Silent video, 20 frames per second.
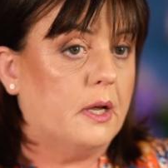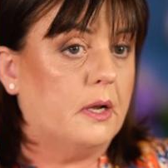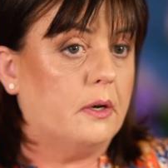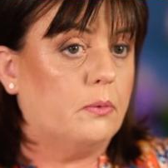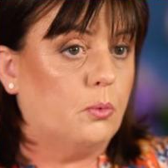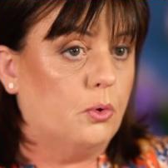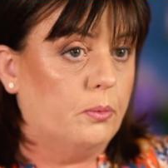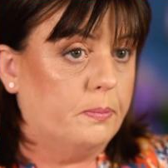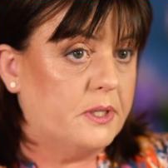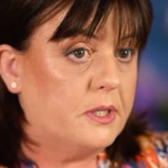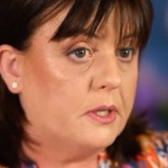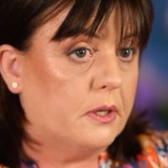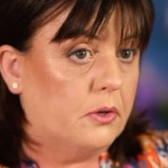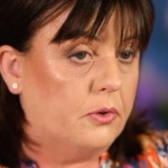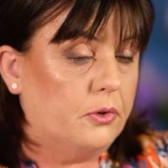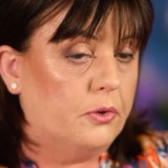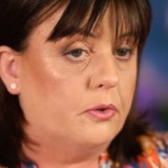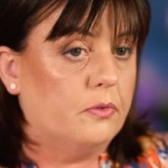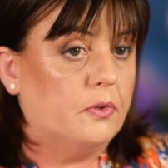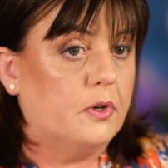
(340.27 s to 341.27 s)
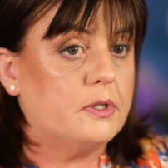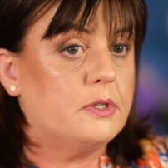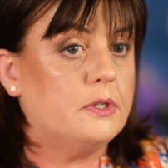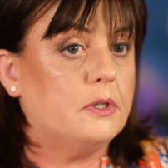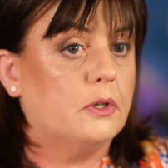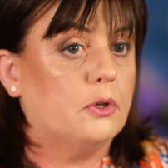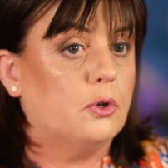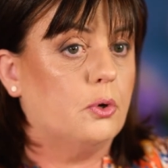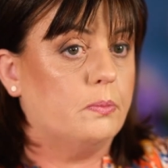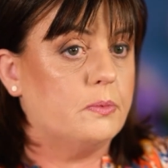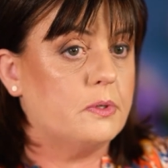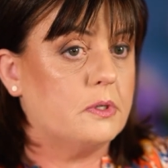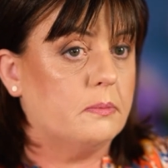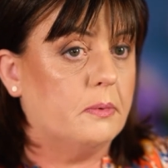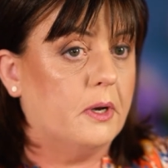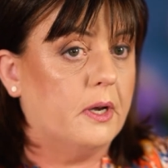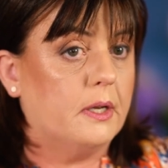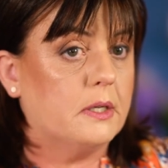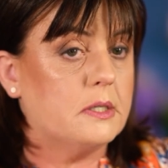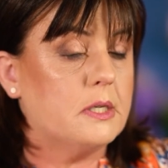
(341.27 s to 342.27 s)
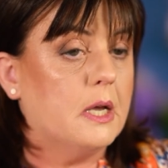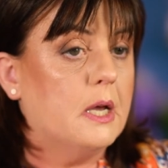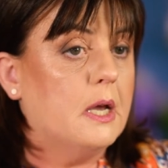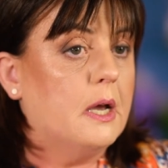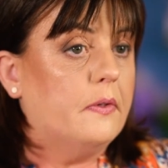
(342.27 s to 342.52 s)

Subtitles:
And one particular university that comes to mind